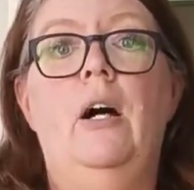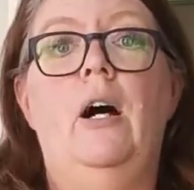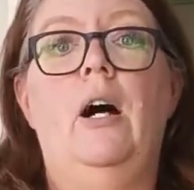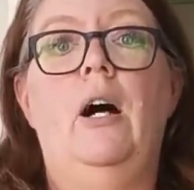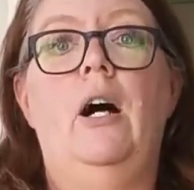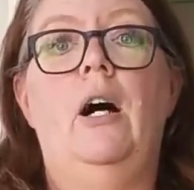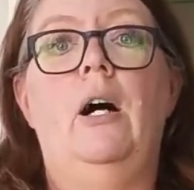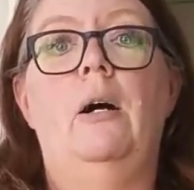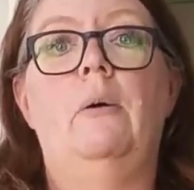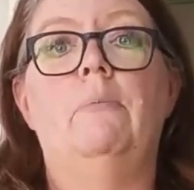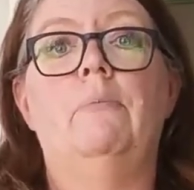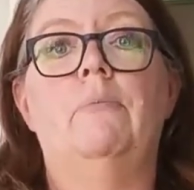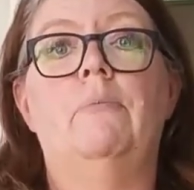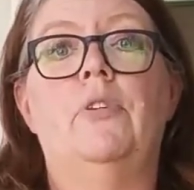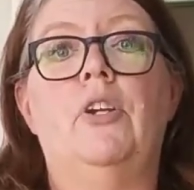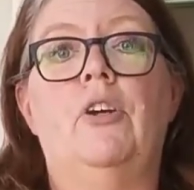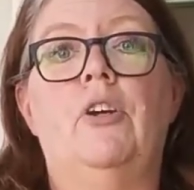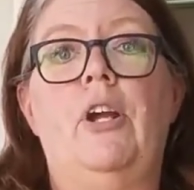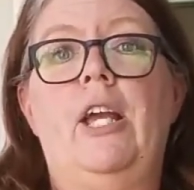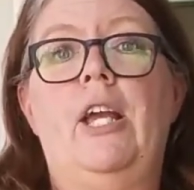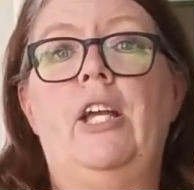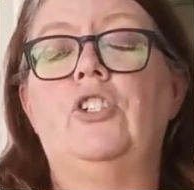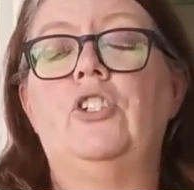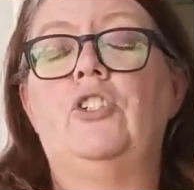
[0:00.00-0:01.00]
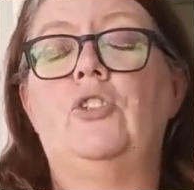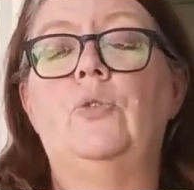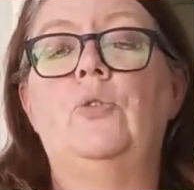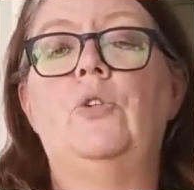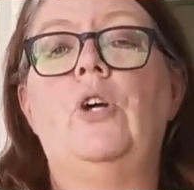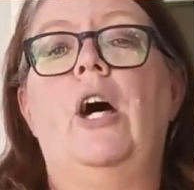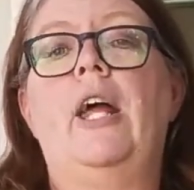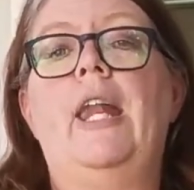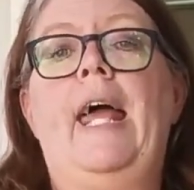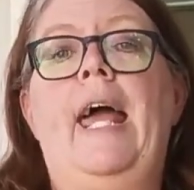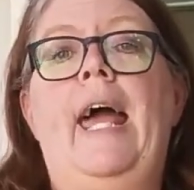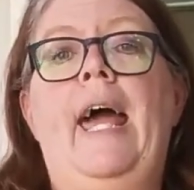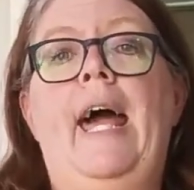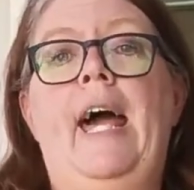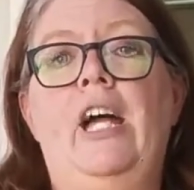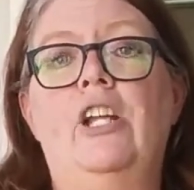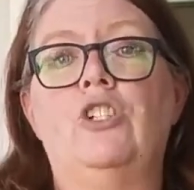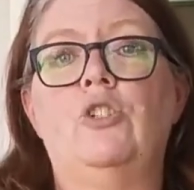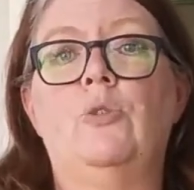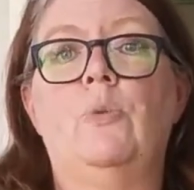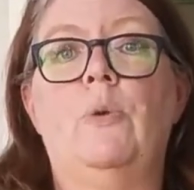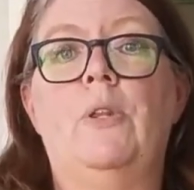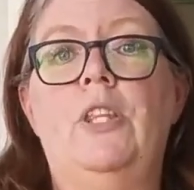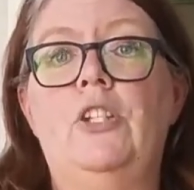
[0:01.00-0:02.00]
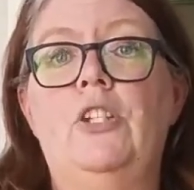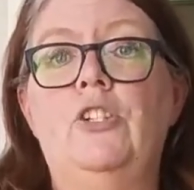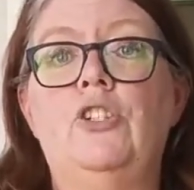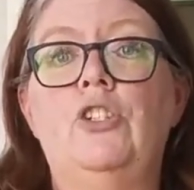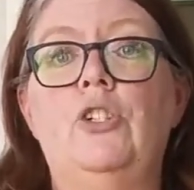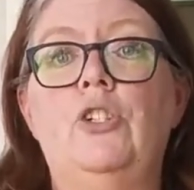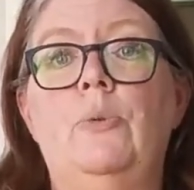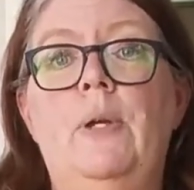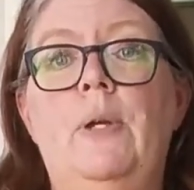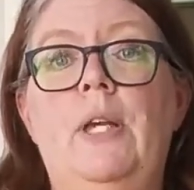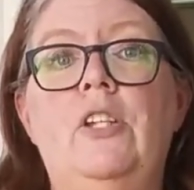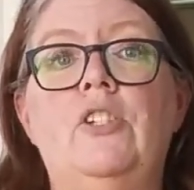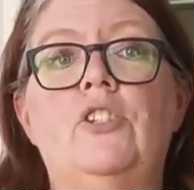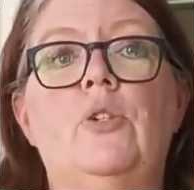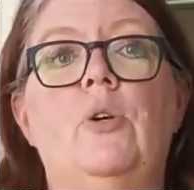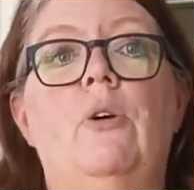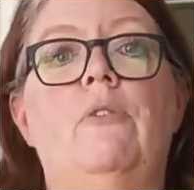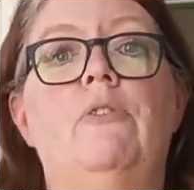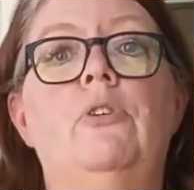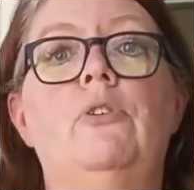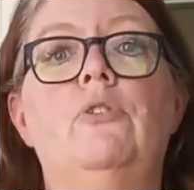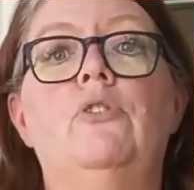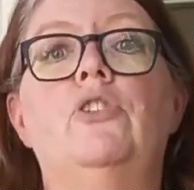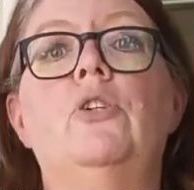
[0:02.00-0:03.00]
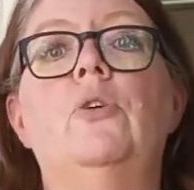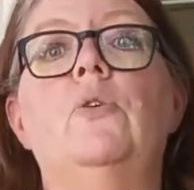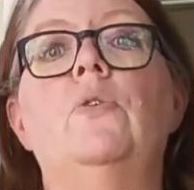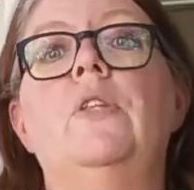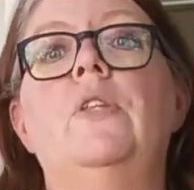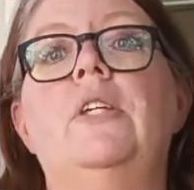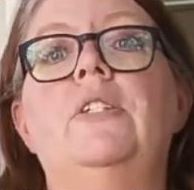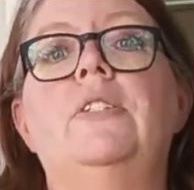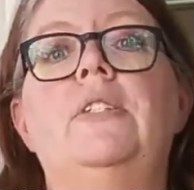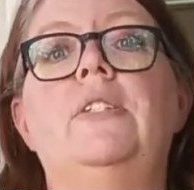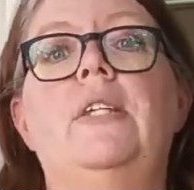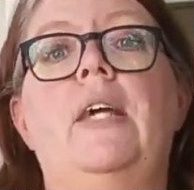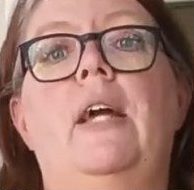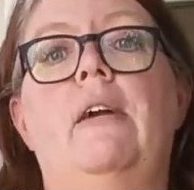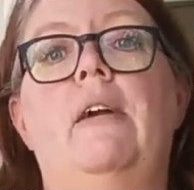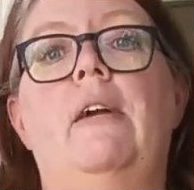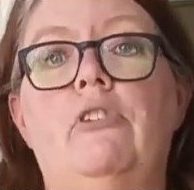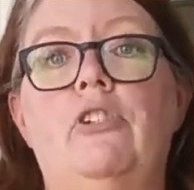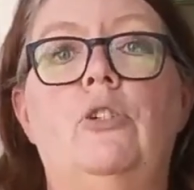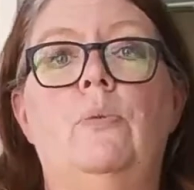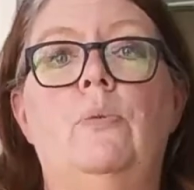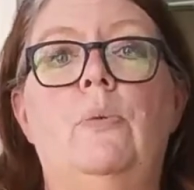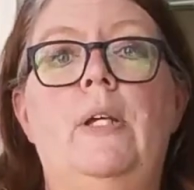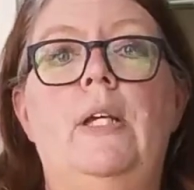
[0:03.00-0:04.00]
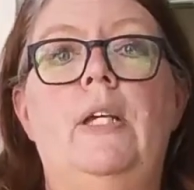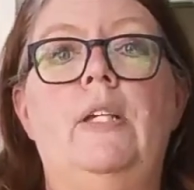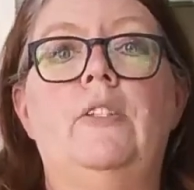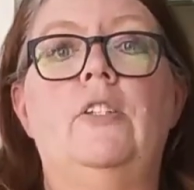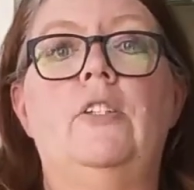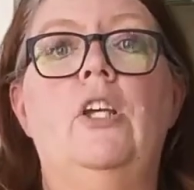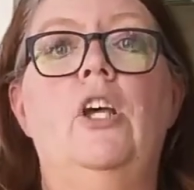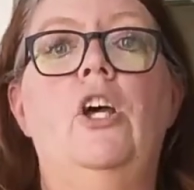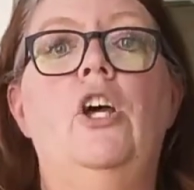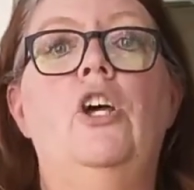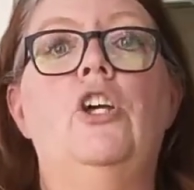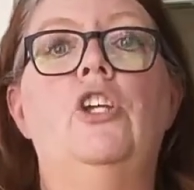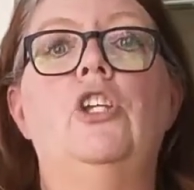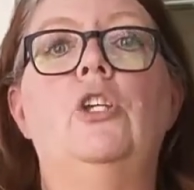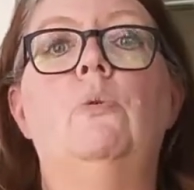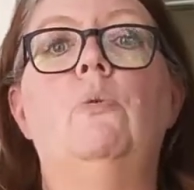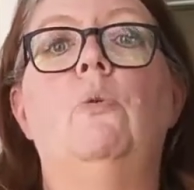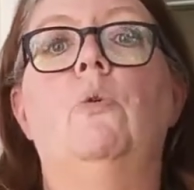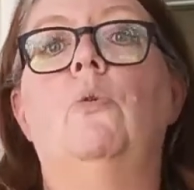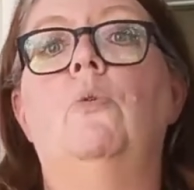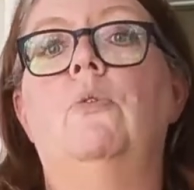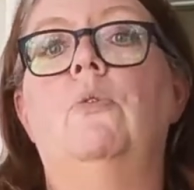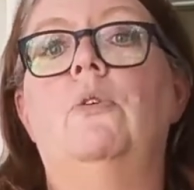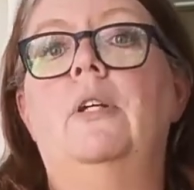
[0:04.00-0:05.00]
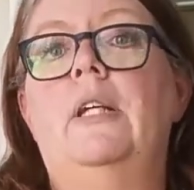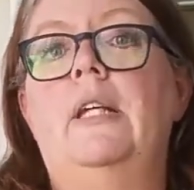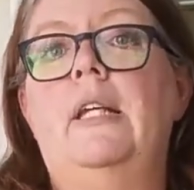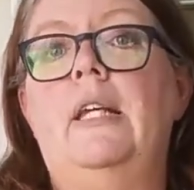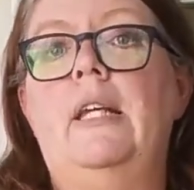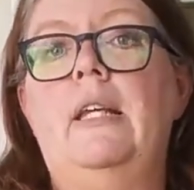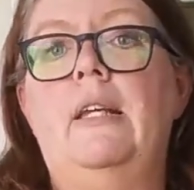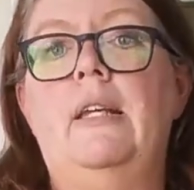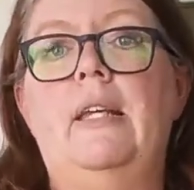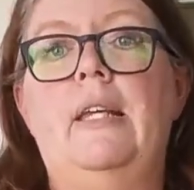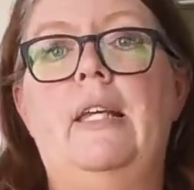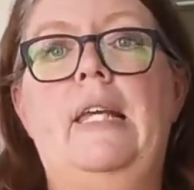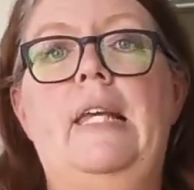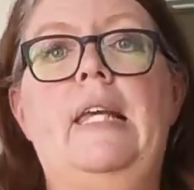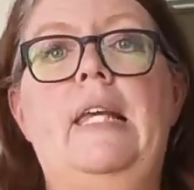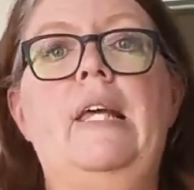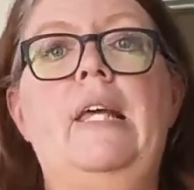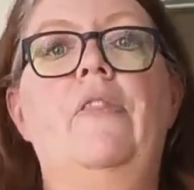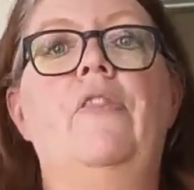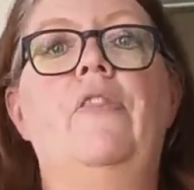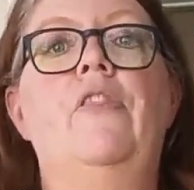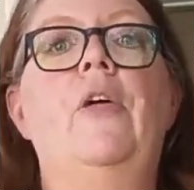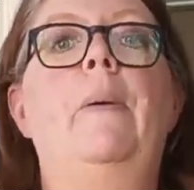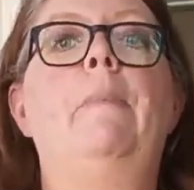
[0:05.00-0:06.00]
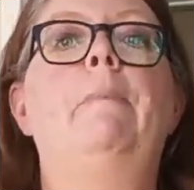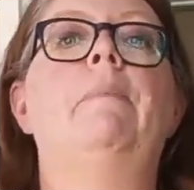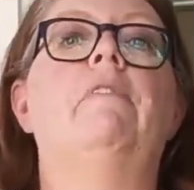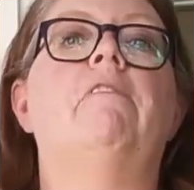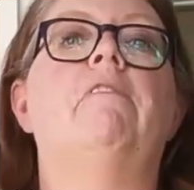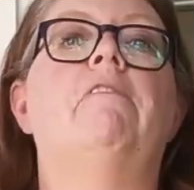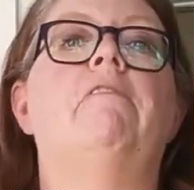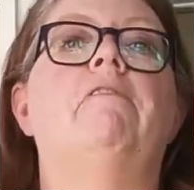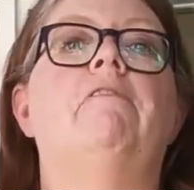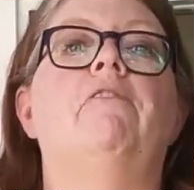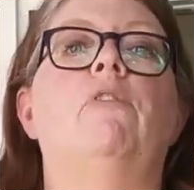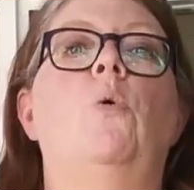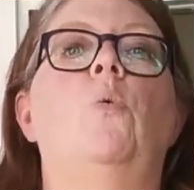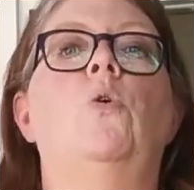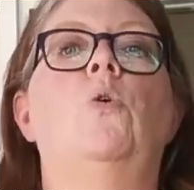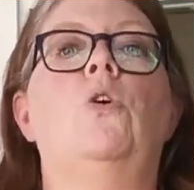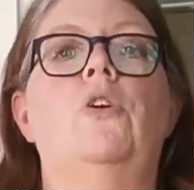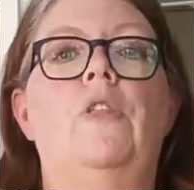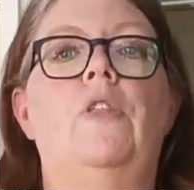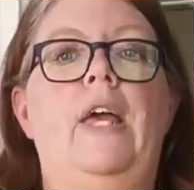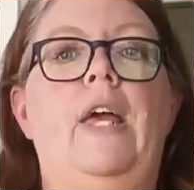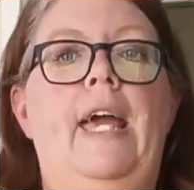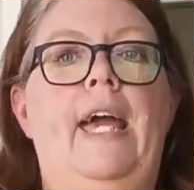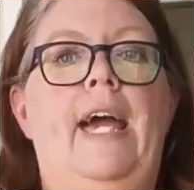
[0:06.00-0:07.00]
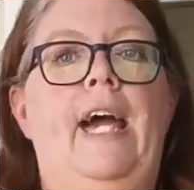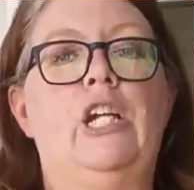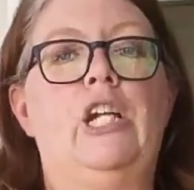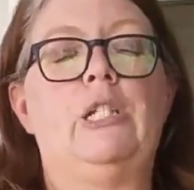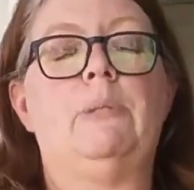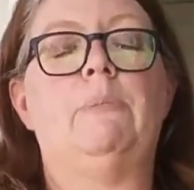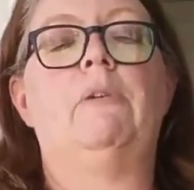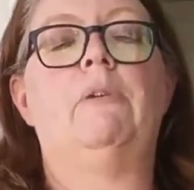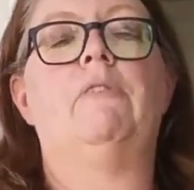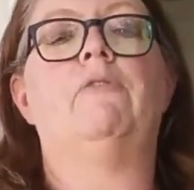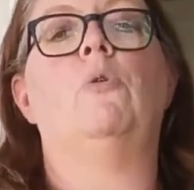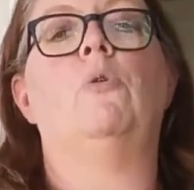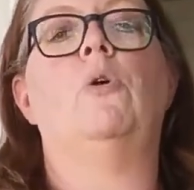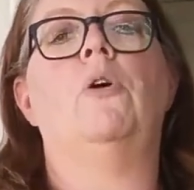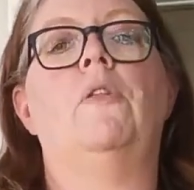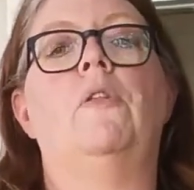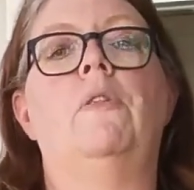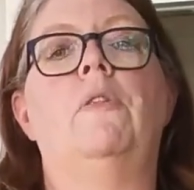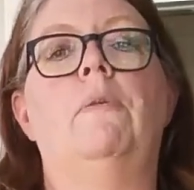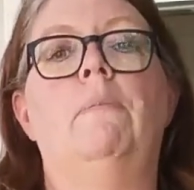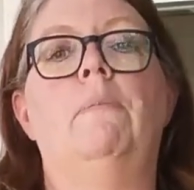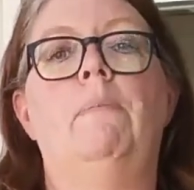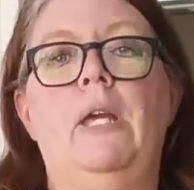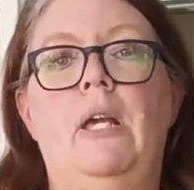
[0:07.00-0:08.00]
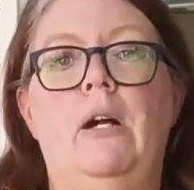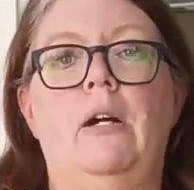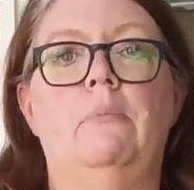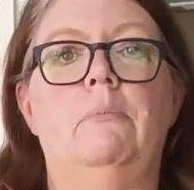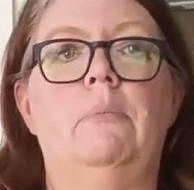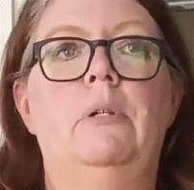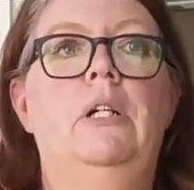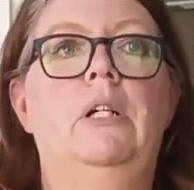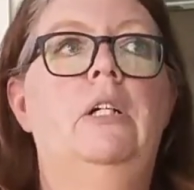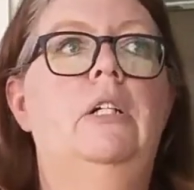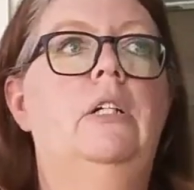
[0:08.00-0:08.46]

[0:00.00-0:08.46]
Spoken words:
their eggs do not hatch within 2 weeks, so if you do this every weeks, you will get them before they hatch, before they become